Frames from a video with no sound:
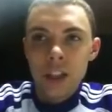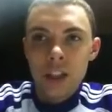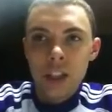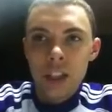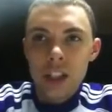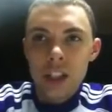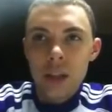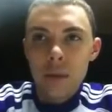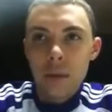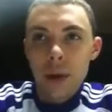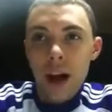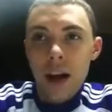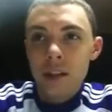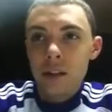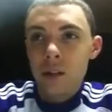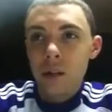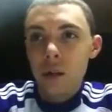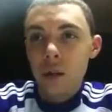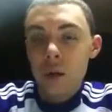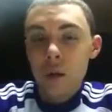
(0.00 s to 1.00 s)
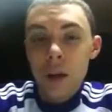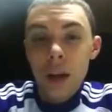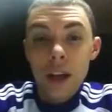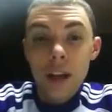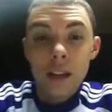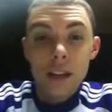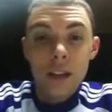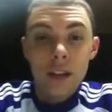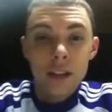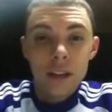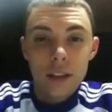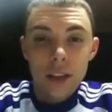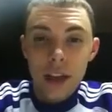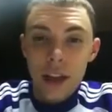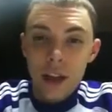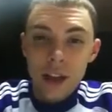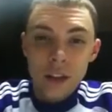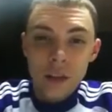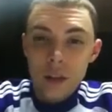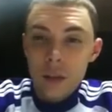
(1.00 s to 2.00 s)
just the past 2 weeks,
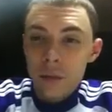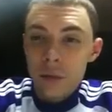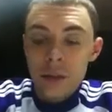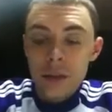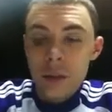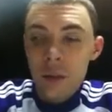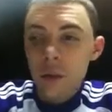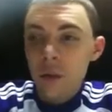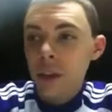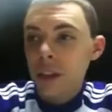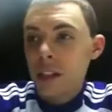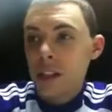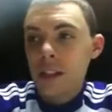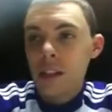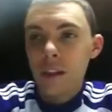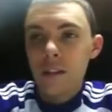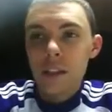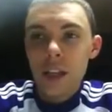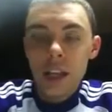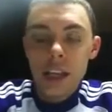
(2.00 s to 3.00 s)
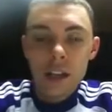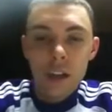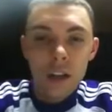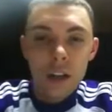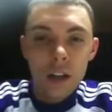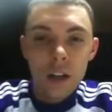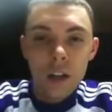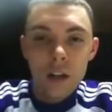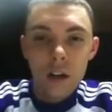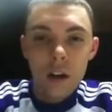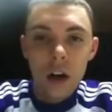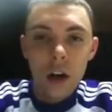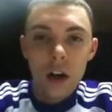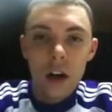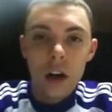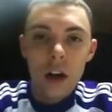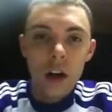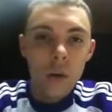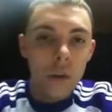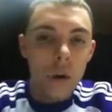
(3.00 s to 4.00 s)
like it's only been 2 weeks since I've taken
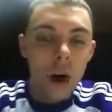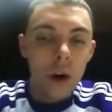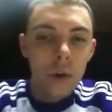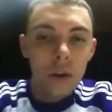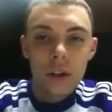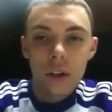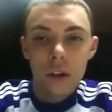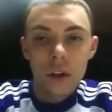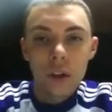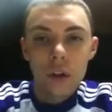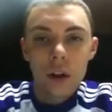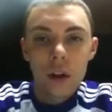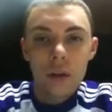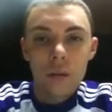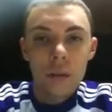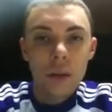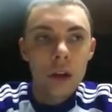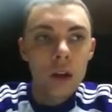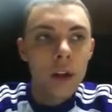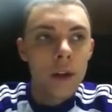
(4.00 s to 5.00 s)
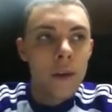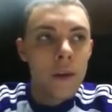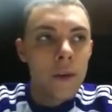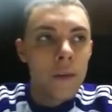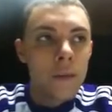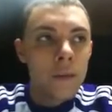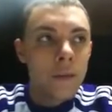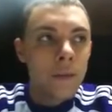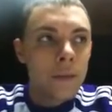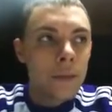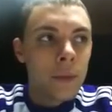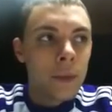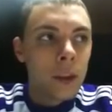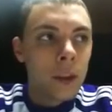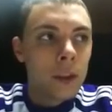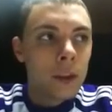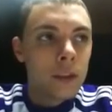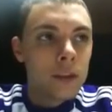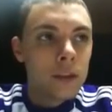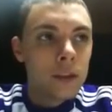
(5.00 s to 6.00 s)
a walk with the Lord, but
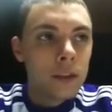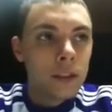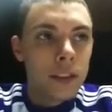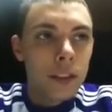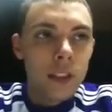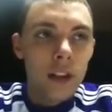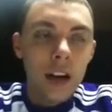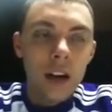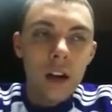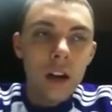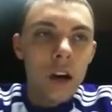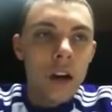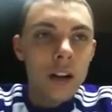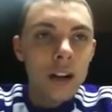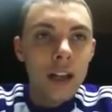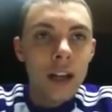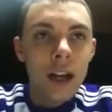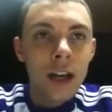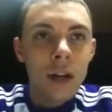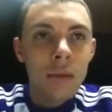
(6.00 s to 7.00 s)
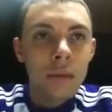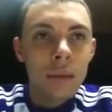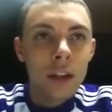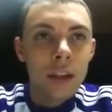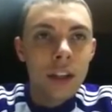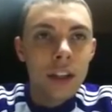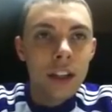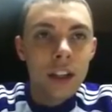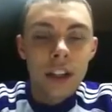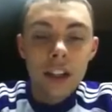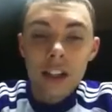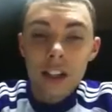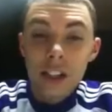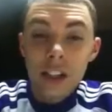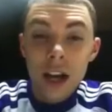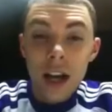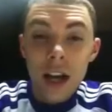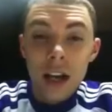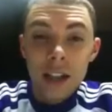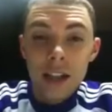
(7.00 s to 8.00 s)
it's not a long time, but in
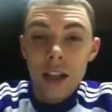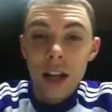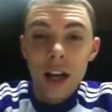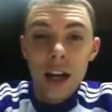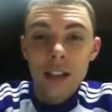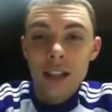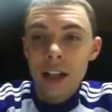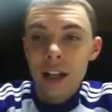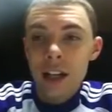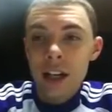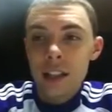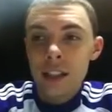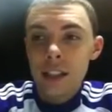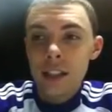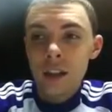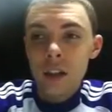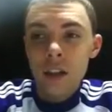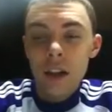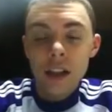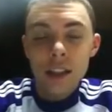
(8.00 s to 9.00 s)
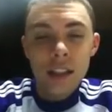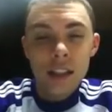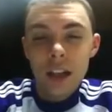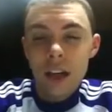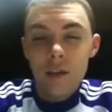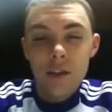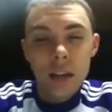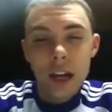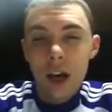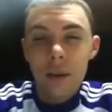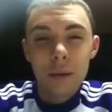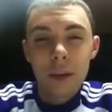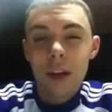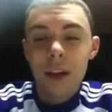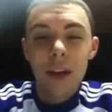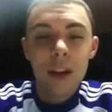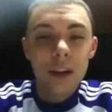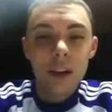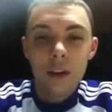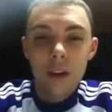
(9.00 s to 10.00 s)
Jesus' eyes and God's eyes, that's enough time
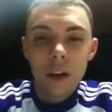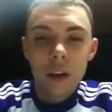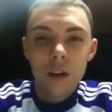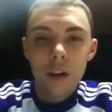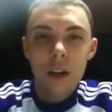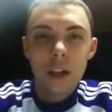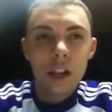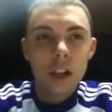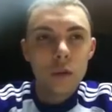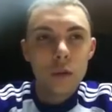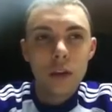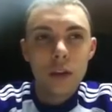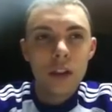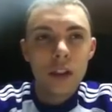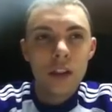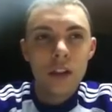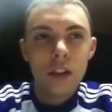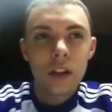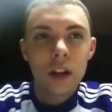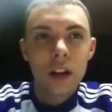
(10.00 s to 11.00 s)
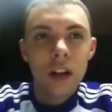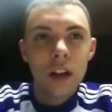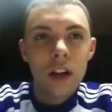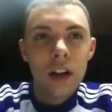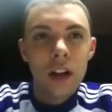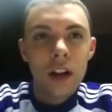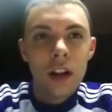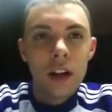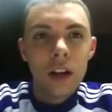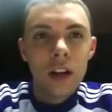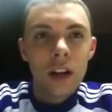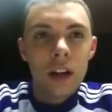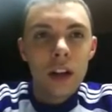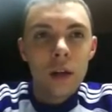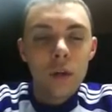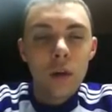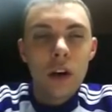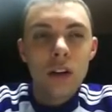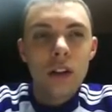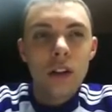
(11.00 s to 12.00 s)
needed. He just wants
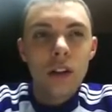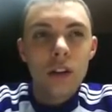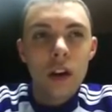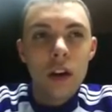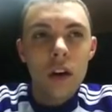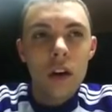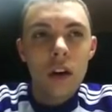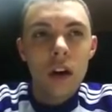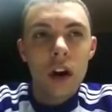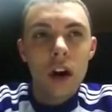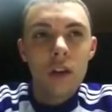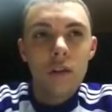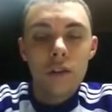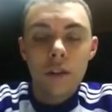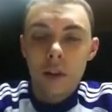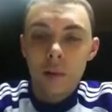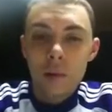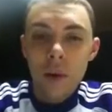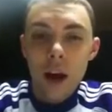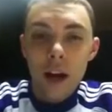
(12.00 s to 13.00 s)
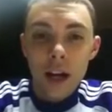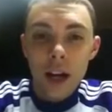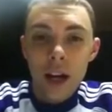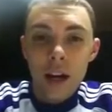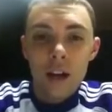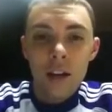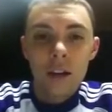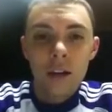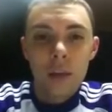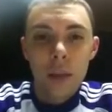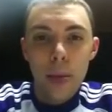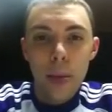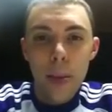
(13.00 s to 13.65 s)
us all to call for Him right now.